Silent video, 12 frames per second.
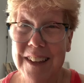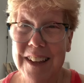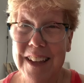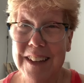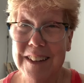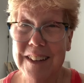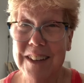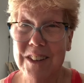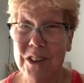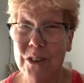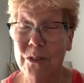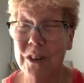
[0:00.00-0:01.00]
And I
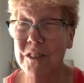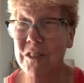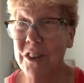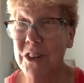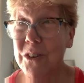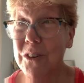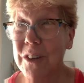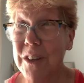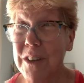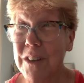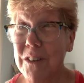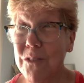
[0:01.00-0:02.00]
know if you don't
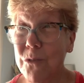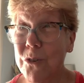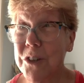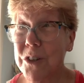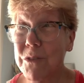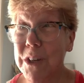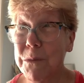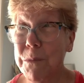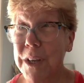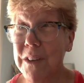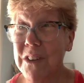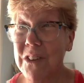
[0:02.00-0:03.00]
walk around
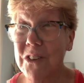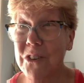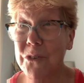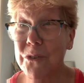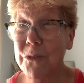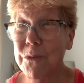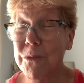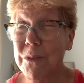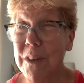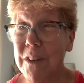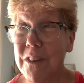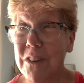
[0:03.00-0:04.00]
past a certain
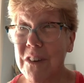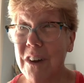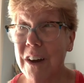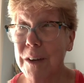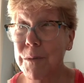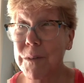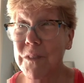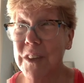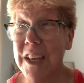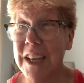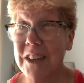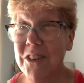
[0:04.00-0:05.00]
time of
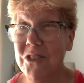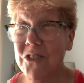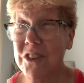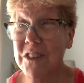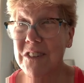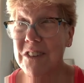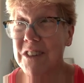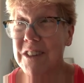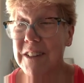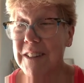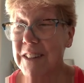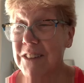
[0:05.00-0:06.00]
day,
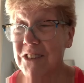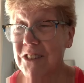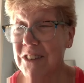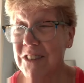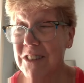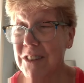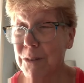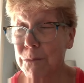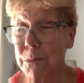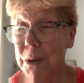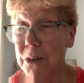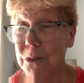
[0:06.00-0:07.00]
it's just
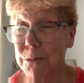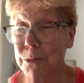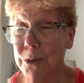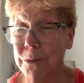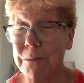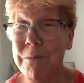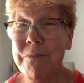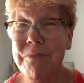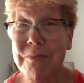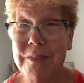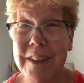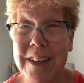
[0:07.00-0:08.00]
unbearable.
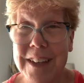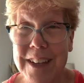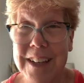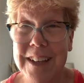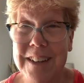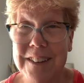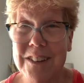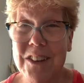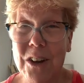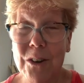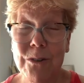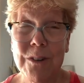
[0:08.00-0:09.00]

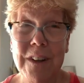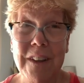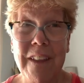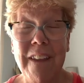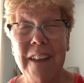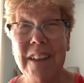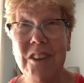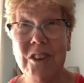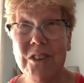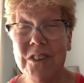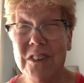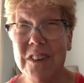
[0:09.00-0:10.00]
So,
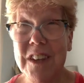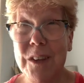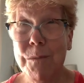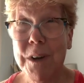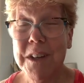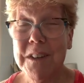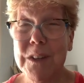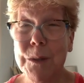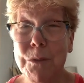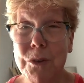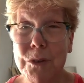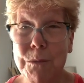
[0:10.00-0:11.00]
you'll see my
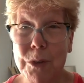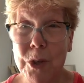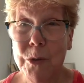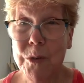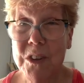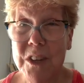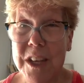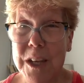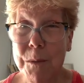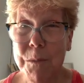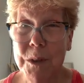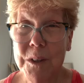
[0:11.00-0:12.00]
clips from the
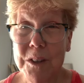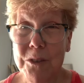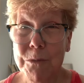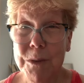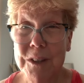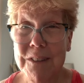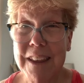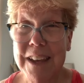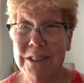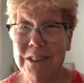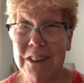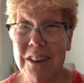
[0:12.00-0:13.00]
museum, a little bit
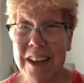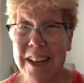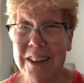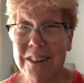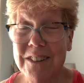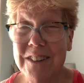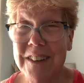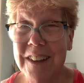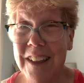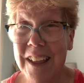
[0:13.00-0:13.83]
downtown.